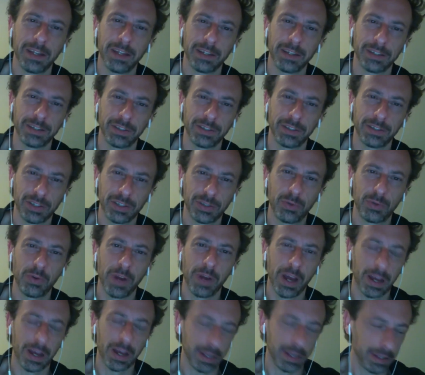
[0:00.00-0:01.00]
It's just
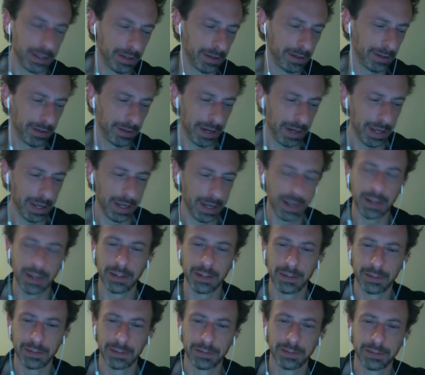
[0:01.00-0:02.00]
tonight, you know, like
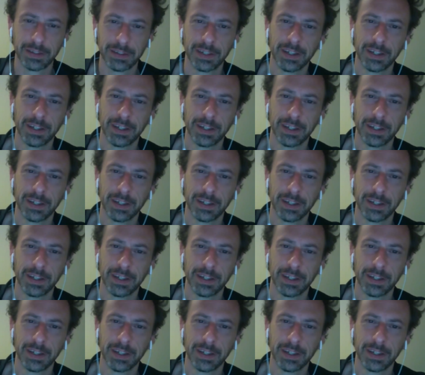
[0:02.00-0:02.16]
kind of.